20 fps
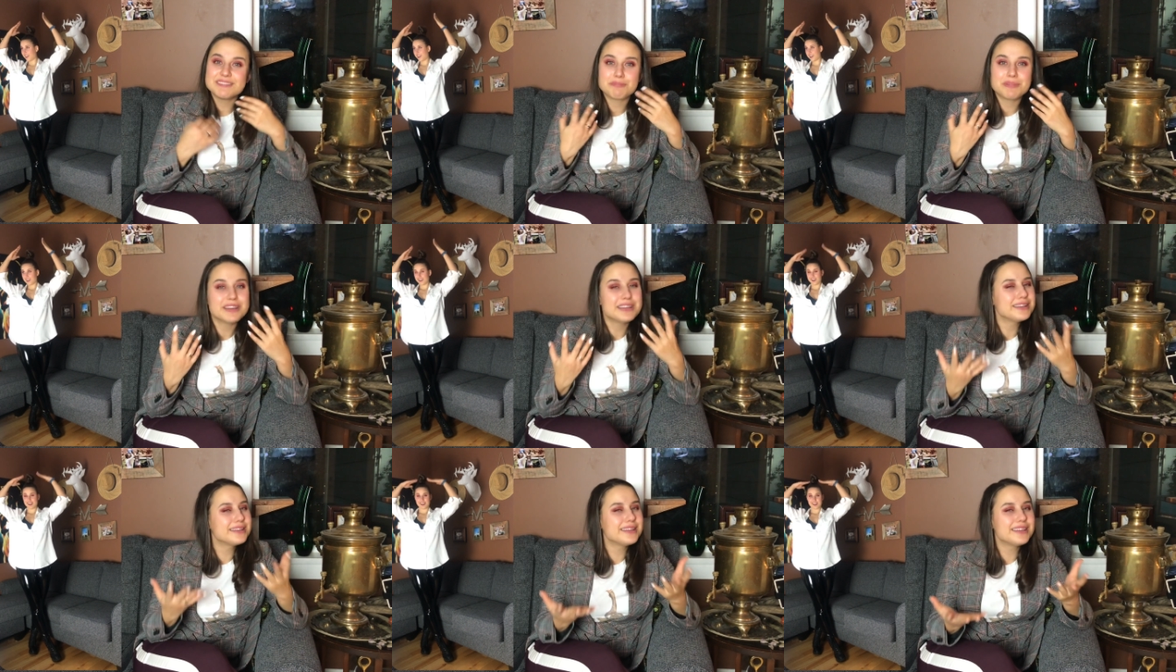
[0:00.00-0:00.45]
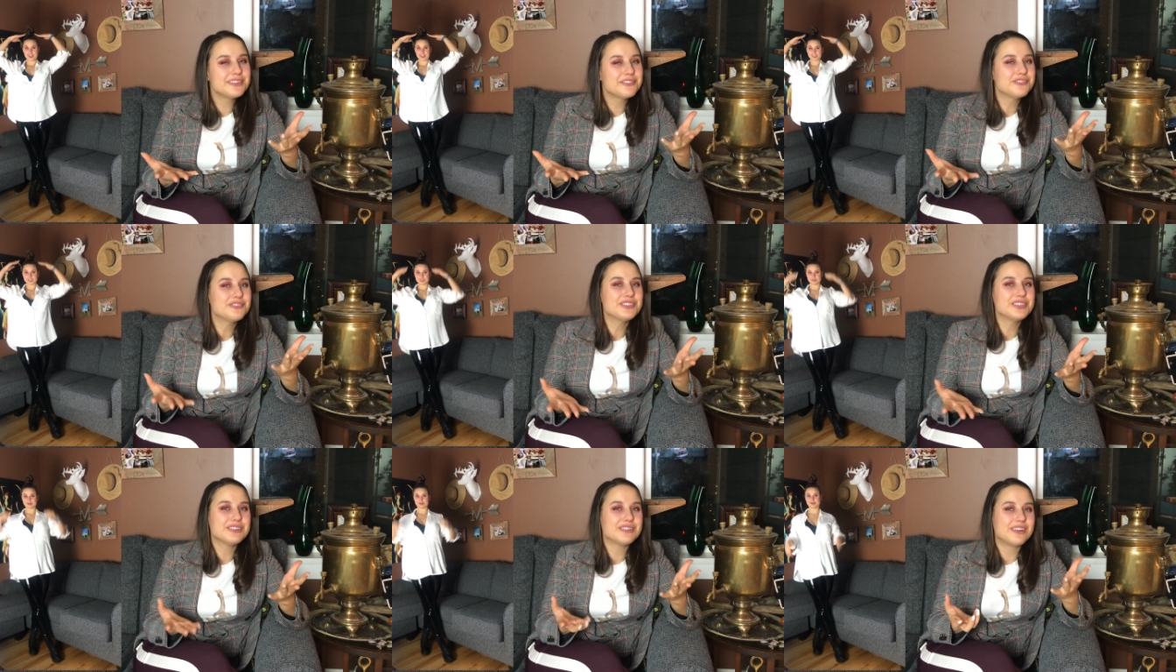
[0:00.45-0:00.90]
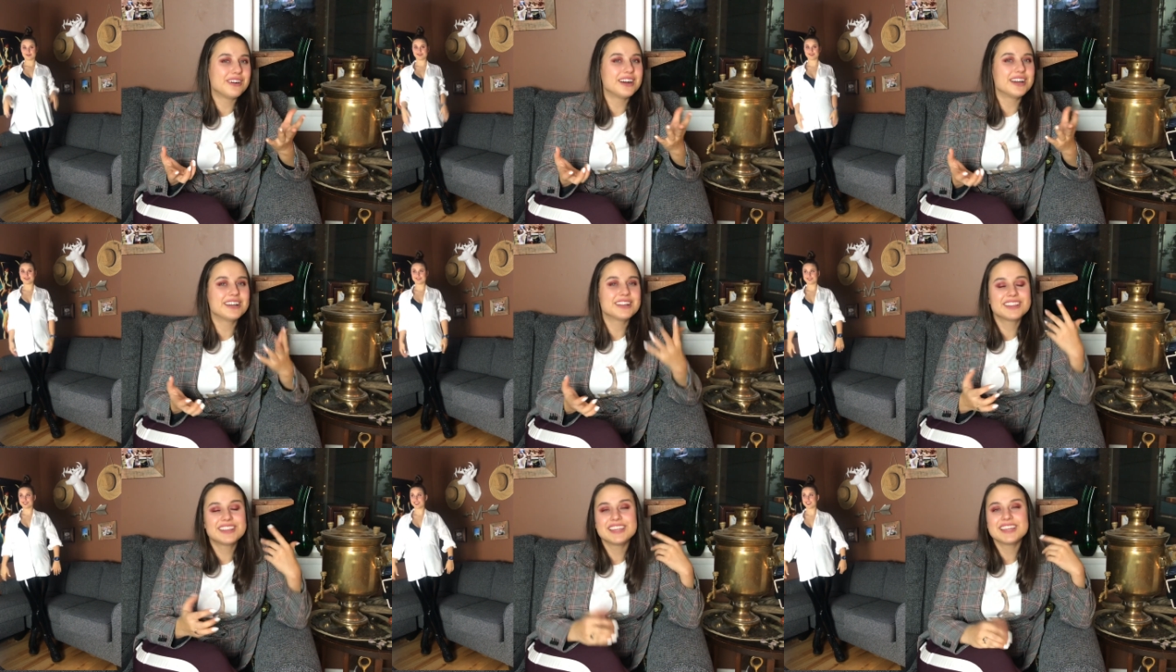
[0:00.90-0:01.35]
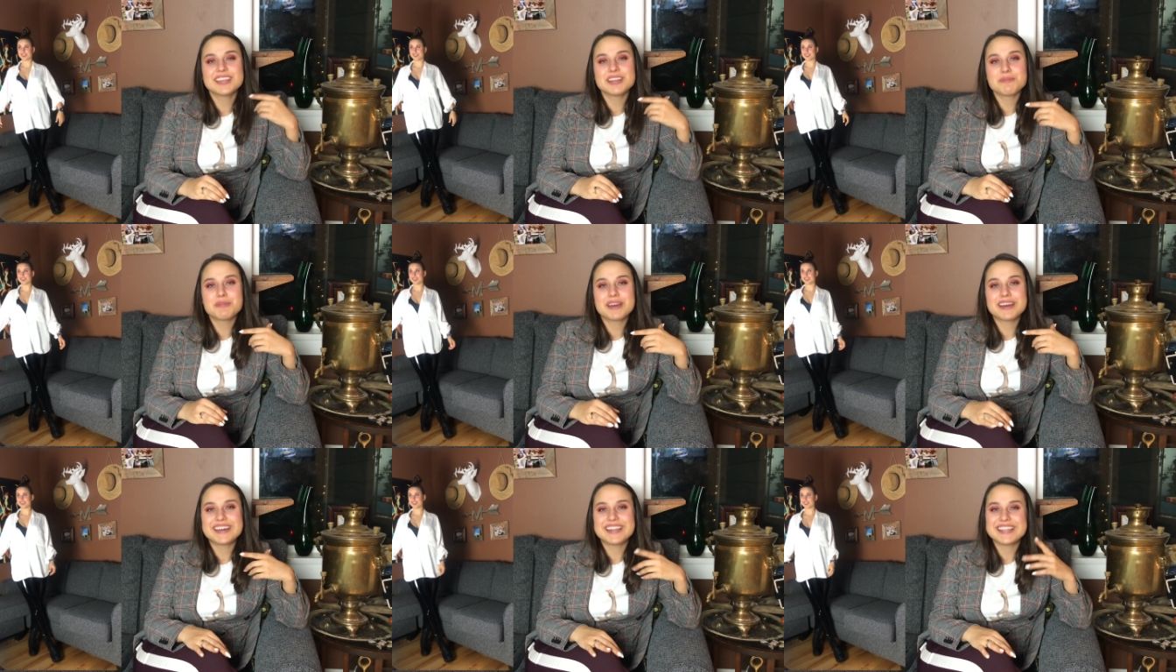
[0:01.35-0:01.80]
but if you are, think
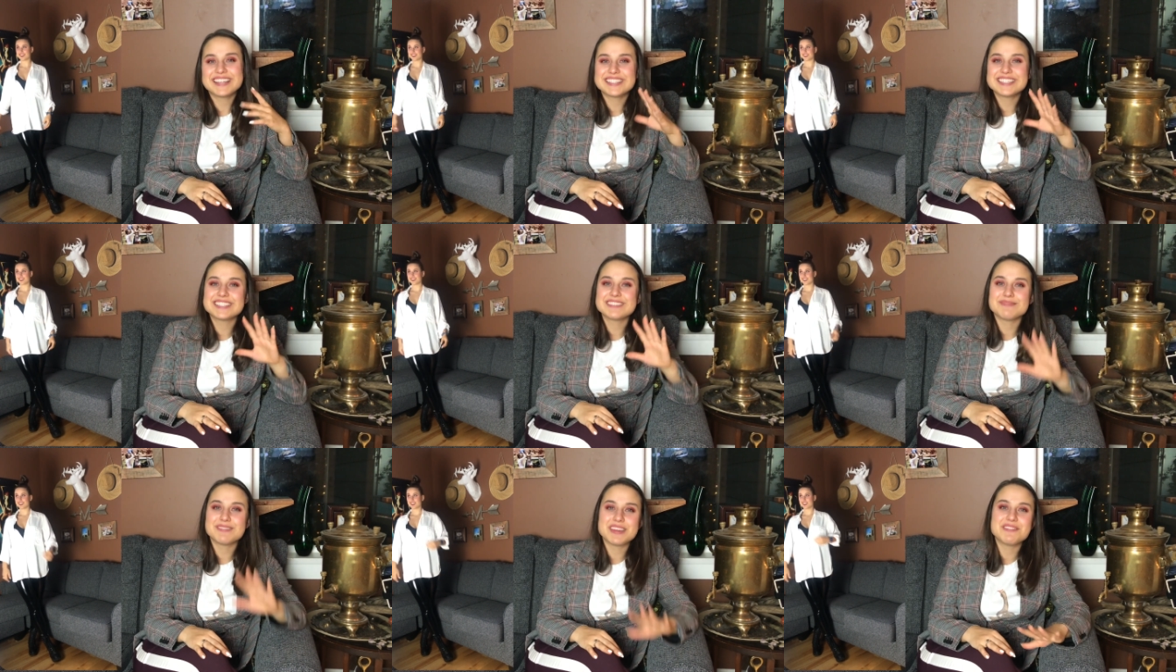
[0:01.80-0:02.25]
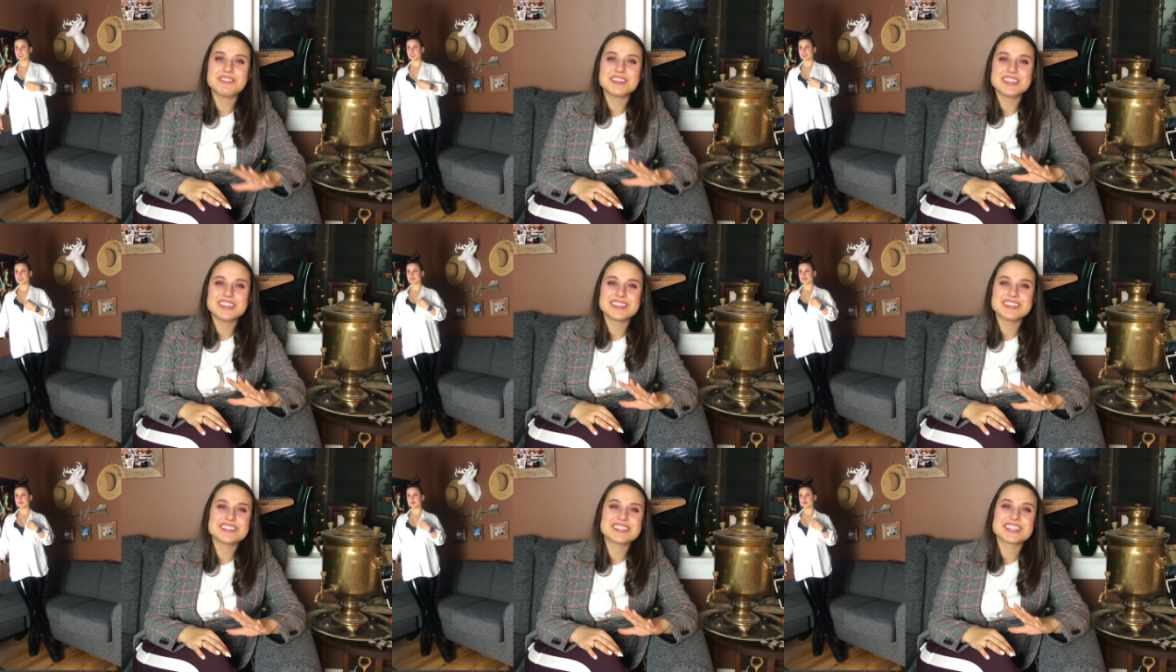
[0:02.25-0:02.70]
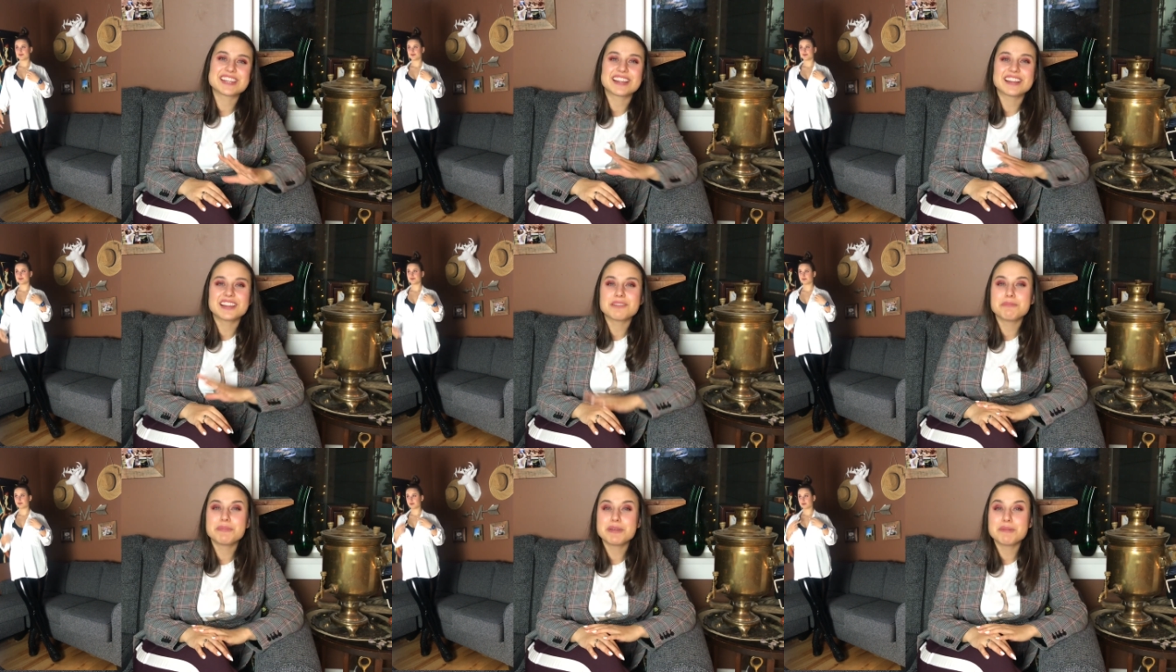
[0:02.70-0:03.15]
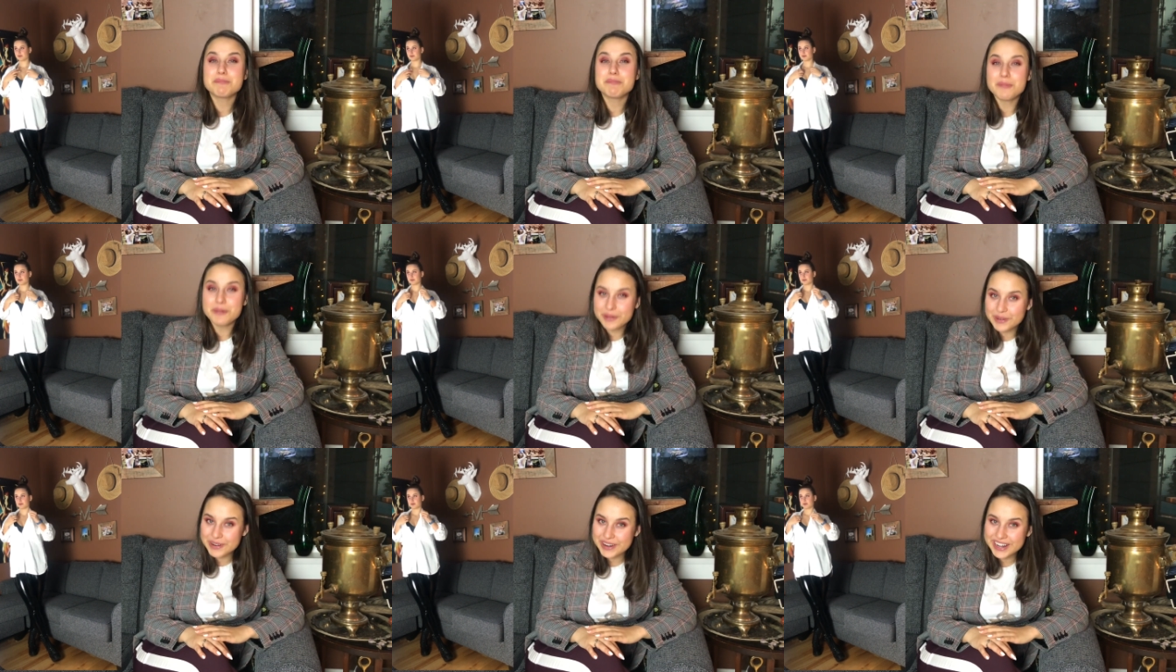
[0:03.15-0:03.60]
about it, maybe use it a little bit
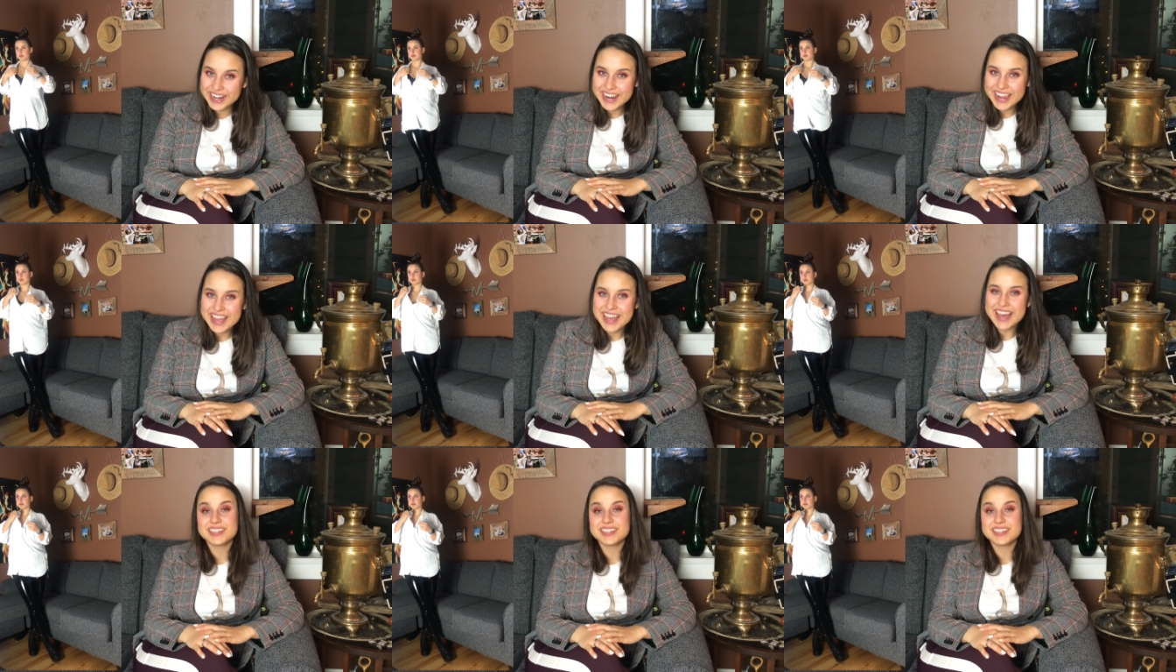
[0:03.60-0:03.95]
more.